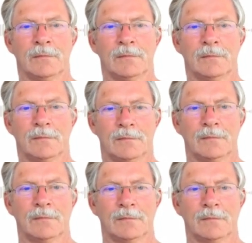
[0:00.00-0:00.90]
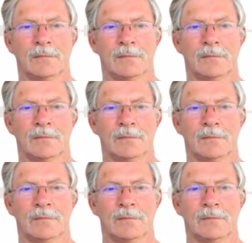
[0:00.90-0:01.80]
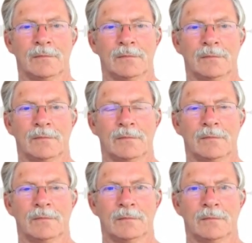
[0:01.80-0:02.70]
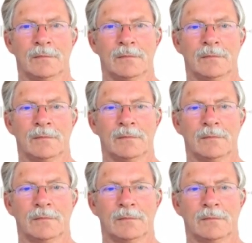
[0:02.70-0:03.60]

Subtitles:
This person isn't speaking.